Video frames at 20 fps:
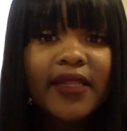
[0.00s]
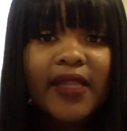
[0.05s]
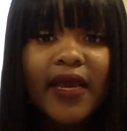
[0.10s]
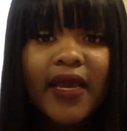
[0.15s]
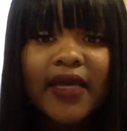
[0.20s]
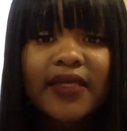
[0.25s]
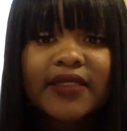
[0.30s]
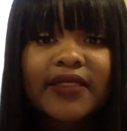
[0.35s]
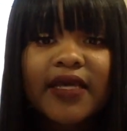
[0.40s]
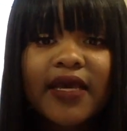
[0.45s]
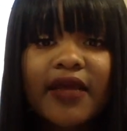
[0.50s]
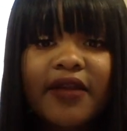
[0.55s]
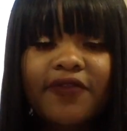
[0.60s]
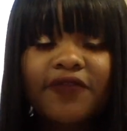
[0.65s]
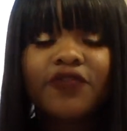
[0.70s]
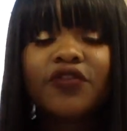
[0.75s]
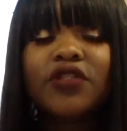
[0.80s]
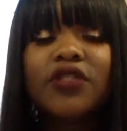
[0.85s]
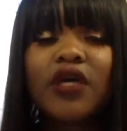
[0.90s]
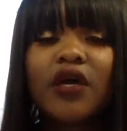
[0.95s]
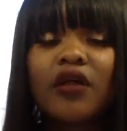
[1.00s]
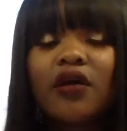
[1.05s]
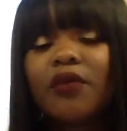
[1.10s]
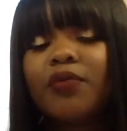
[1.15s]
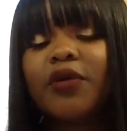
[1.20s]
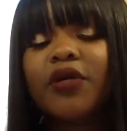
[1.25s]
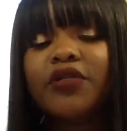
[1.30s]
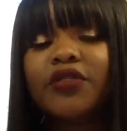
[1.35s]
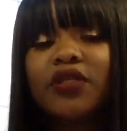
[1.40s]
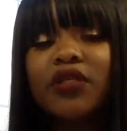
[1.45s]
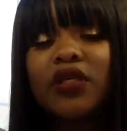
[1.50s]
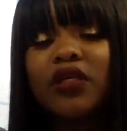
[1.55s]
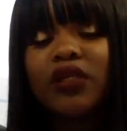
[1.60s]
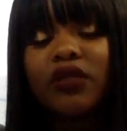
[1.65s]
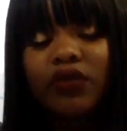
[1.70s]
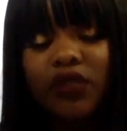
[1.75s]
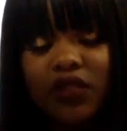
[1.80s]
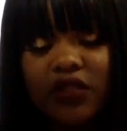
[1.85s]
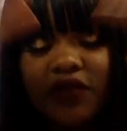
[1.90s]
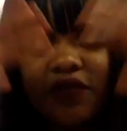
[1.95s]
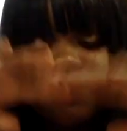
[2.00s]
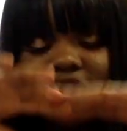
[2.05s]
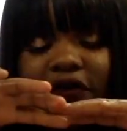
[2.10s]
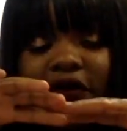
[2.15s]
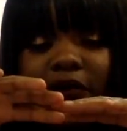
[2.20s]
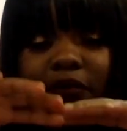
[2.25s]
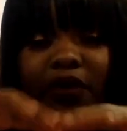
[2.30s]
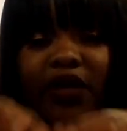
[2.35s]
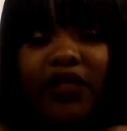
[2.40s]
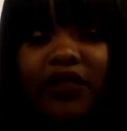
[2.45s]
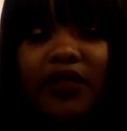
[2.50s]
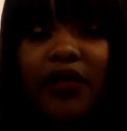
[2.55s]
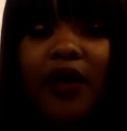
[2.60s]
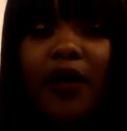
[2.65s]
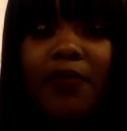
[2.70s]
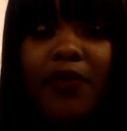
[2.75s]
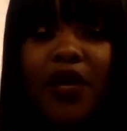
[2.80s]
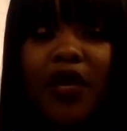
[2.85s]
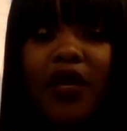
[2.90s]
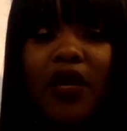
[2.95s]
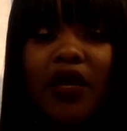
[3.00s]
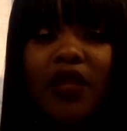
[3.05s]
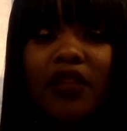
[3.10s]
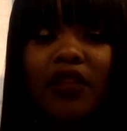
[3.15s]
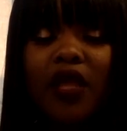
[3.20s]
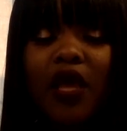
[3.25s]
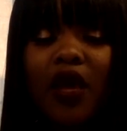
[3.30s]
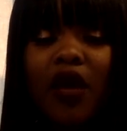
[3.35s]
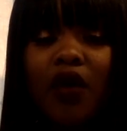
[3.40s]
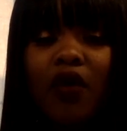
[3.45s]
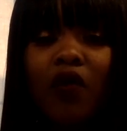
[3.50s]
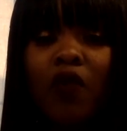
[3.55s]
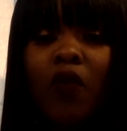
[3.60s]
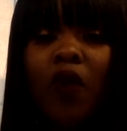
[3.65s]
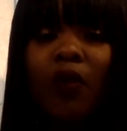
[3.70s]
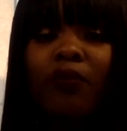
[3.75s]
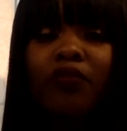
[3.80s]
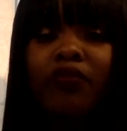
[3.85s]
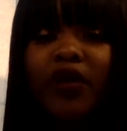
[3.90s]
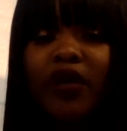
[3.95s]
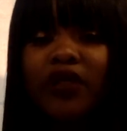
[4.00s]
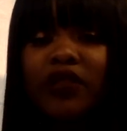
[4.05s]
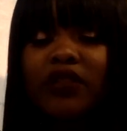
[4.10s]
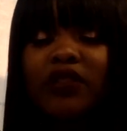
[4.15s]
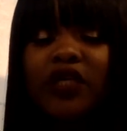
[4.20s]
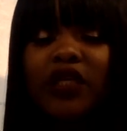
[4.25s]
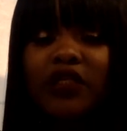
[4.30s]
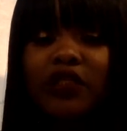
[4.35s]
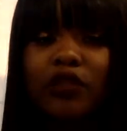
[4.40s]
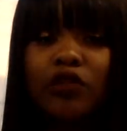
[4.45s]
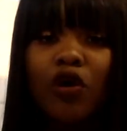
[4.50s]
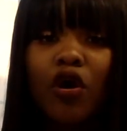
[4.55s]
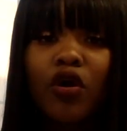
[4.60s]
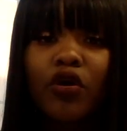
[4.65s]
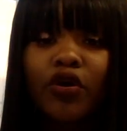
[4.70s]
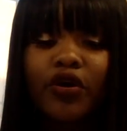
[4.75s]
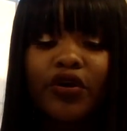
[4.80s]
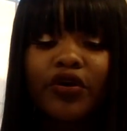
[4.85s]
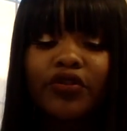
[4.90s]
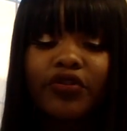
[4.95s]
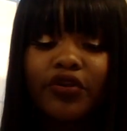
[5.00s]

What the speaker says: like I said, if you tell a person to lift their breast up and one breast takes longer,